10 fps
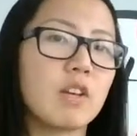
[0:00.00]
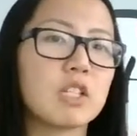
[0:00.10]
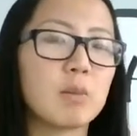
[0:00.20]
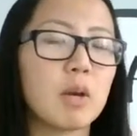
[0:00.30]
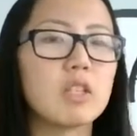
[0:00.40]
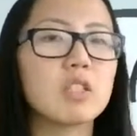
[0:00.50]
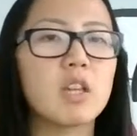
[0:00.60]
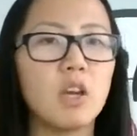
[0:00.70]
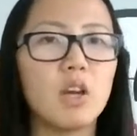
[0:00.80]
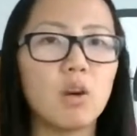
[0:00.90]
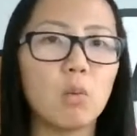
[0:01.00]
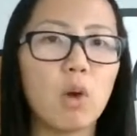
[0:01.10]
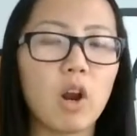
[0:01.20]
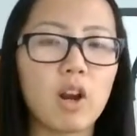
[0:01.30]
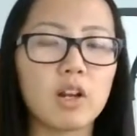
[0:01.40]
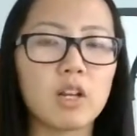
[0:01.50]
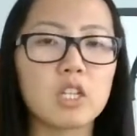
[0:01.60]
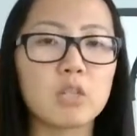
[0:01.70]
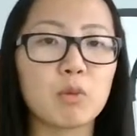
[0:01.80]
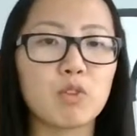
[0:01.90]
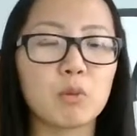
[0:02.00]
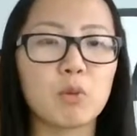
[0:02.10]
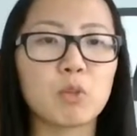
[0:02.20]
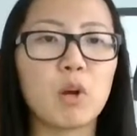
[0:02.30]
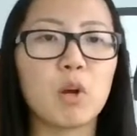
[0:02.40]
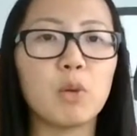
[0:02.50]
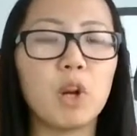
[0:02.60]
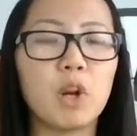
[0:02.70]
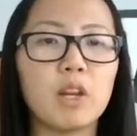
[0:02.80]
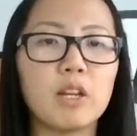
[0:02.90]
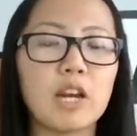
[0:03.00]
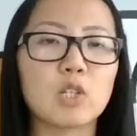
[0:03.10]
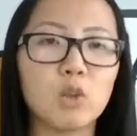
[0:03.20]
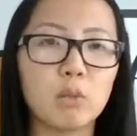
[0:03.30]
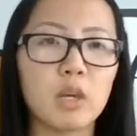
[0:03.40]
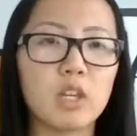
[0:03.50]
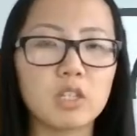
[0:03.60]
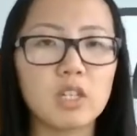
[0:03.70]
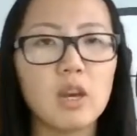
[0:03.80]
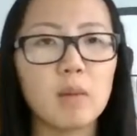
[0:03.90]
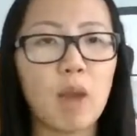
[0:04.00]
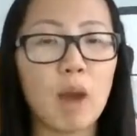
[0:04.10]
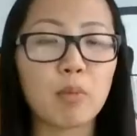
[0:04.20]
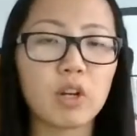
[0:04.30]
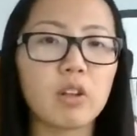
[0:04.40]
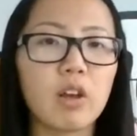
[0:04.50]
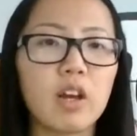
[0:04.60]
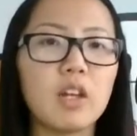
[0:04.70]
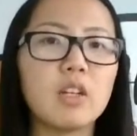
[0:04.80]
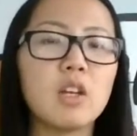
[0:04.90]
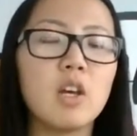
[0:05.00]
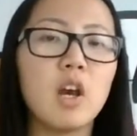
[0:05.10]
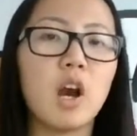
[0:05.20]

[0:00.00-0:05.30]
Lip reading: Like, it depends where it is, but for the most part, we are a natural based pampering line